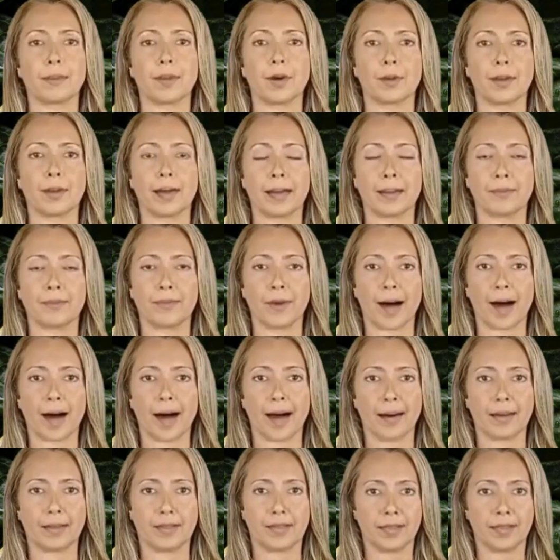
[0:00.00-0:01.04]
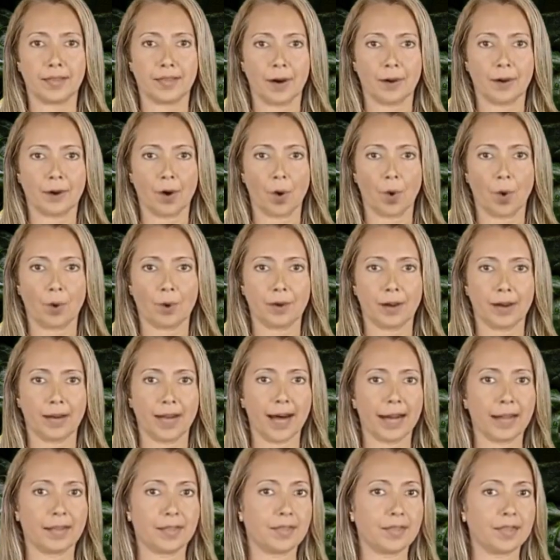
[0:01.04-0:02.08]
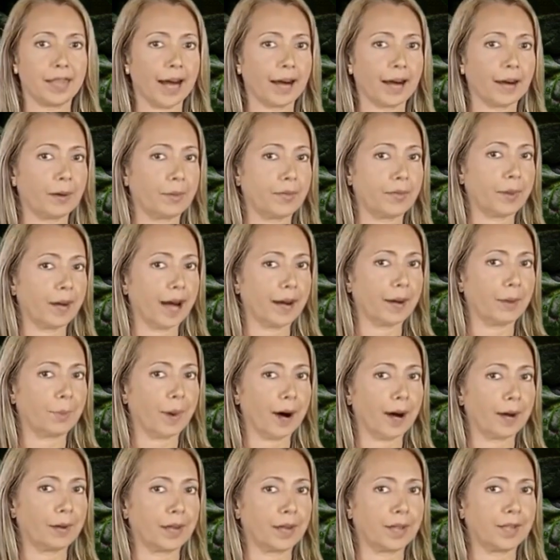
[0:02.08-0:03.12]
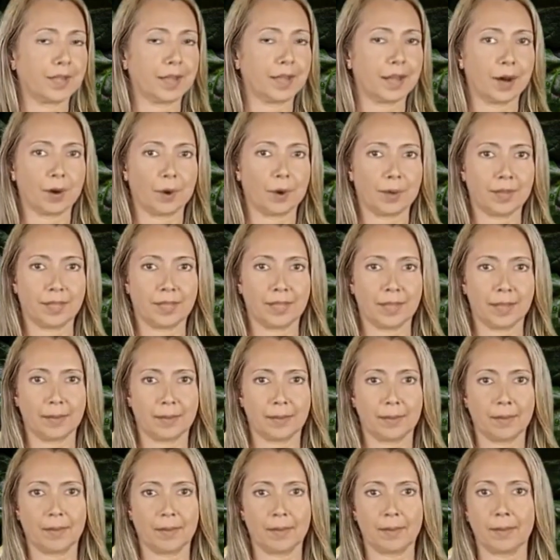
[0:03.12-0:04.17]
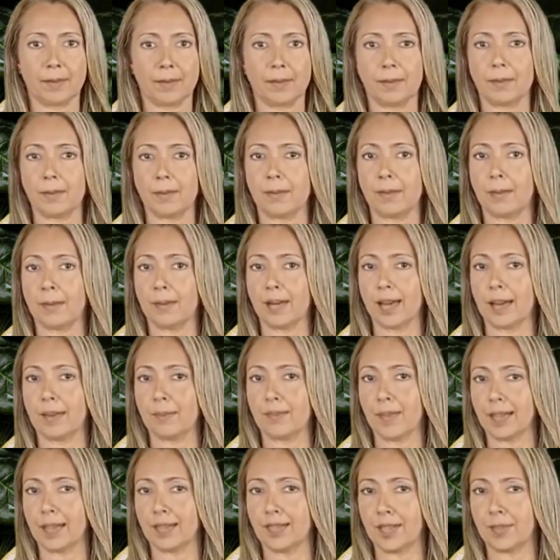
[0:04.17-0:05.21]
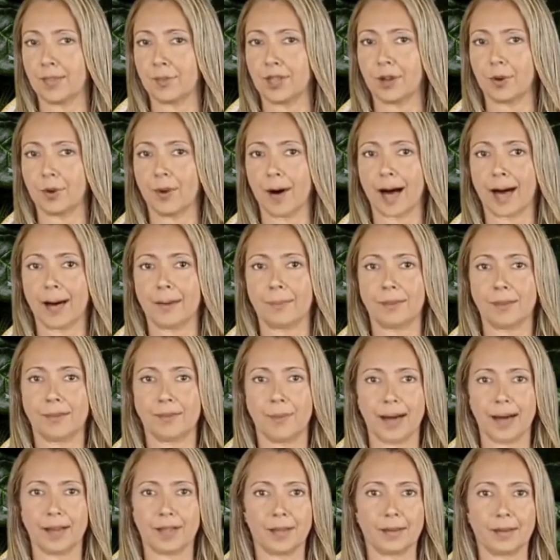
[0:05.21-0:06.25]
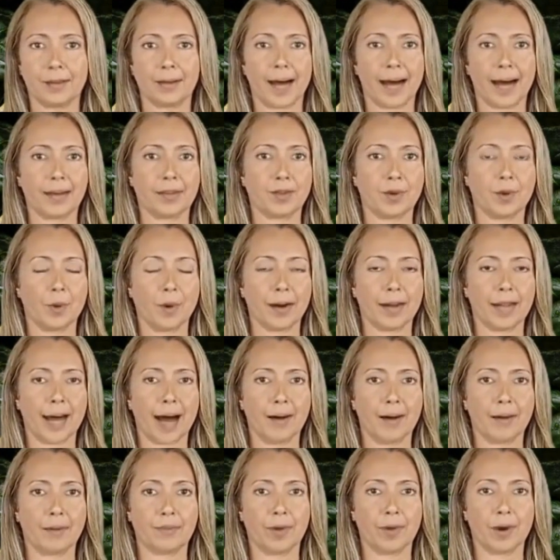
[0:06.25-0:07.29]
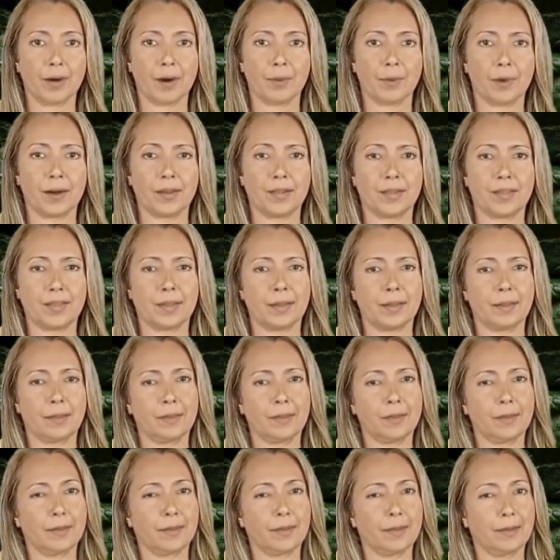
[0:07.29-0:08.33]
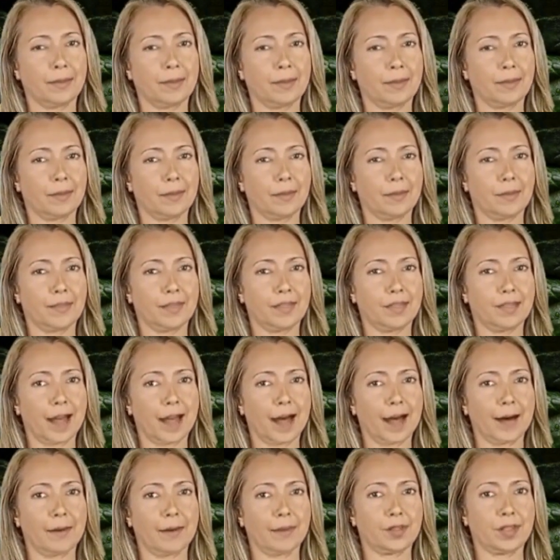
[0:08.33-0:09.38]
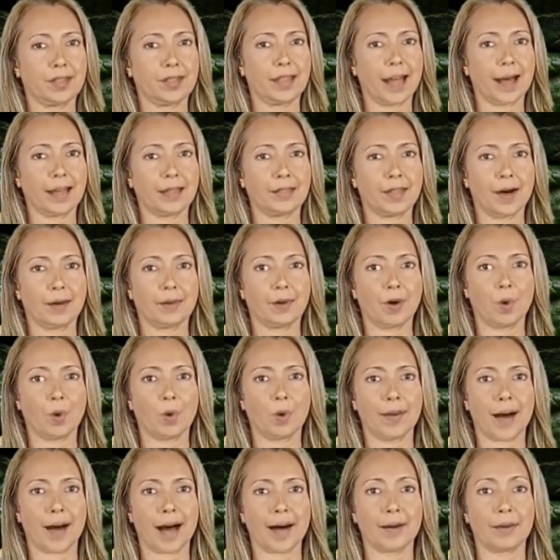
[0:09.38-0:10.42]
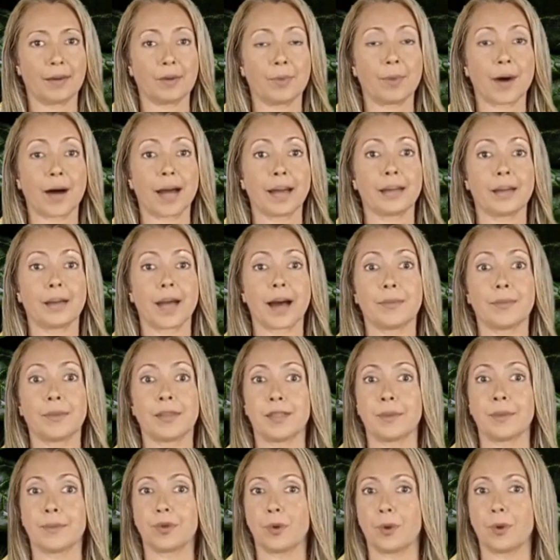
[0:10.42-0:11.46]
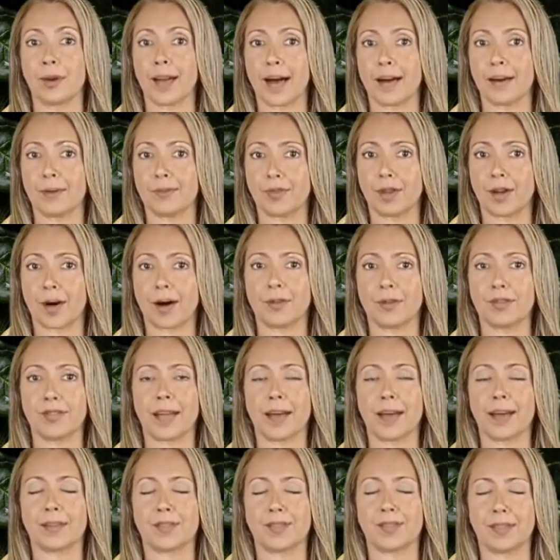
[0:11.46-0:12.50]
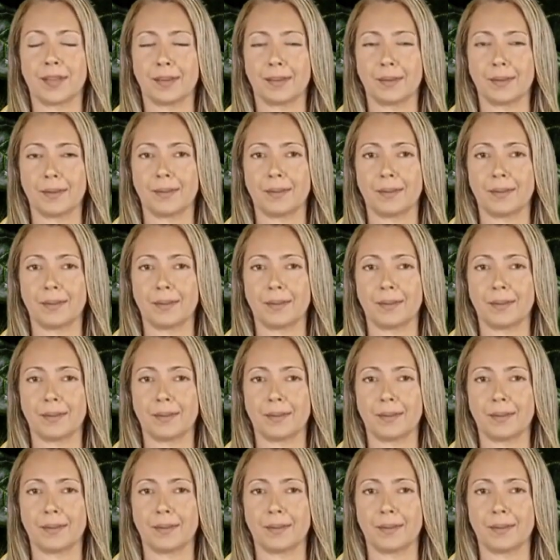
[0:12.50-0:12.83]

Looking for answers on all the latest health and wellness news? Hit that subscribe button and join our followers. Stay up to date on all our great Lovers of Good Health content.